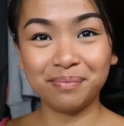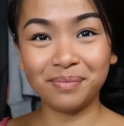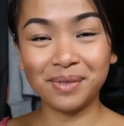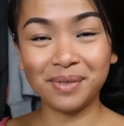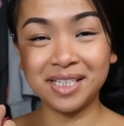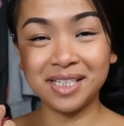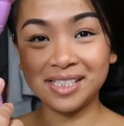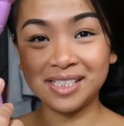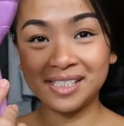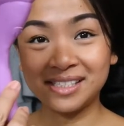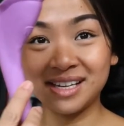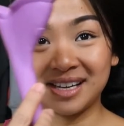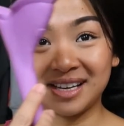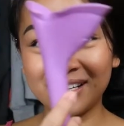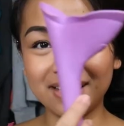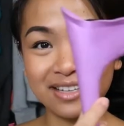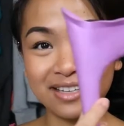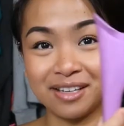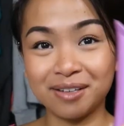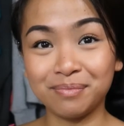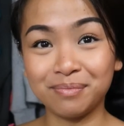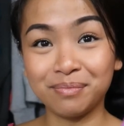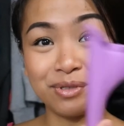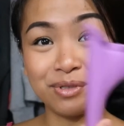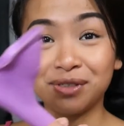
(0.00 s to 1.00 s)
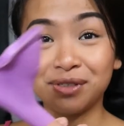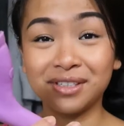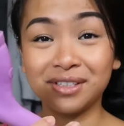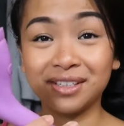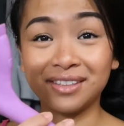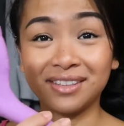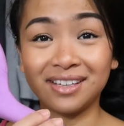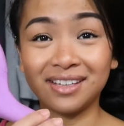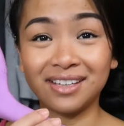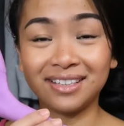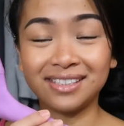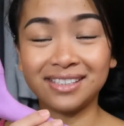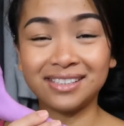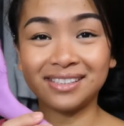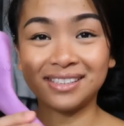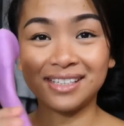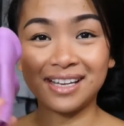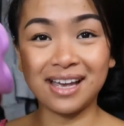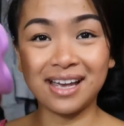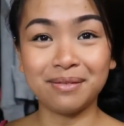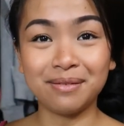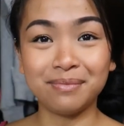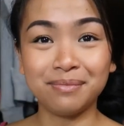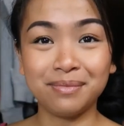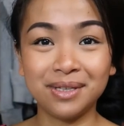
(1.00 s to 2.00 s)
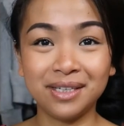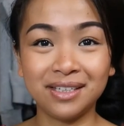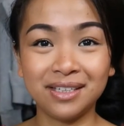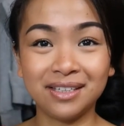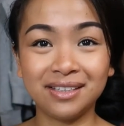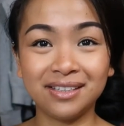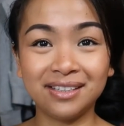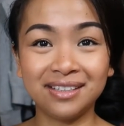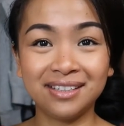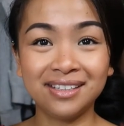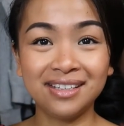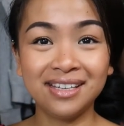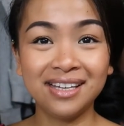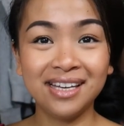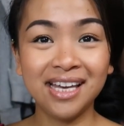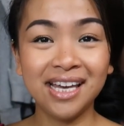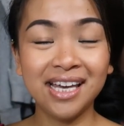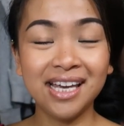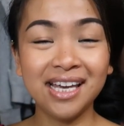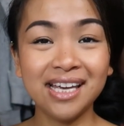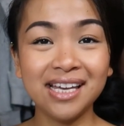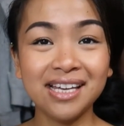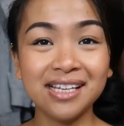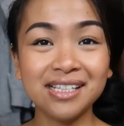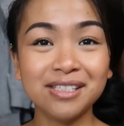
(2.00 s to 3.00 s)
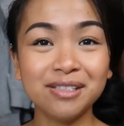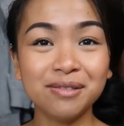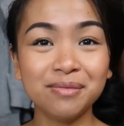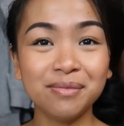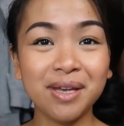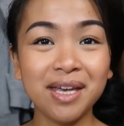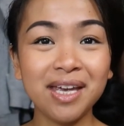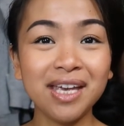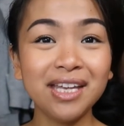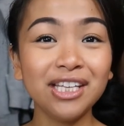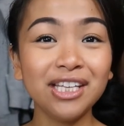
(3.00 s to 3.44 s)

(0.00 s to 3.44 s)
pee standing up using this. I mean, it's...